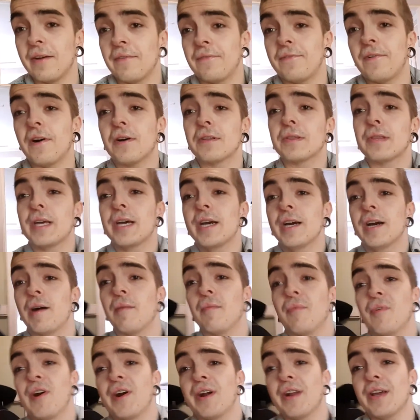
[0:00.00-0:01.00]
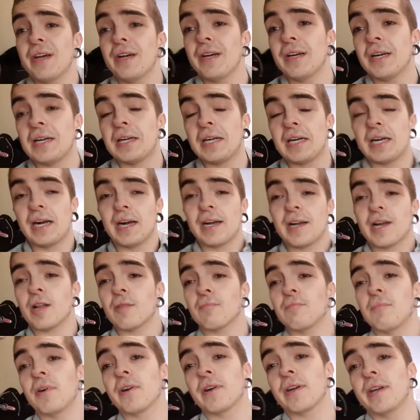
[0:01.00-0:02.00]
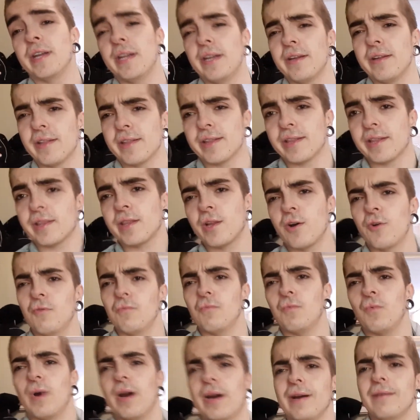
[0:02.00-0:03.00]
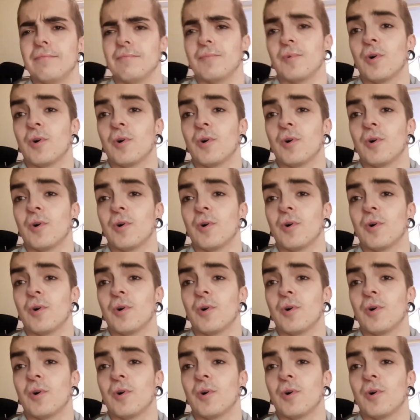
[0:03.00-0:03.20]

Finally, I'm ready. I got my keys. No, wait.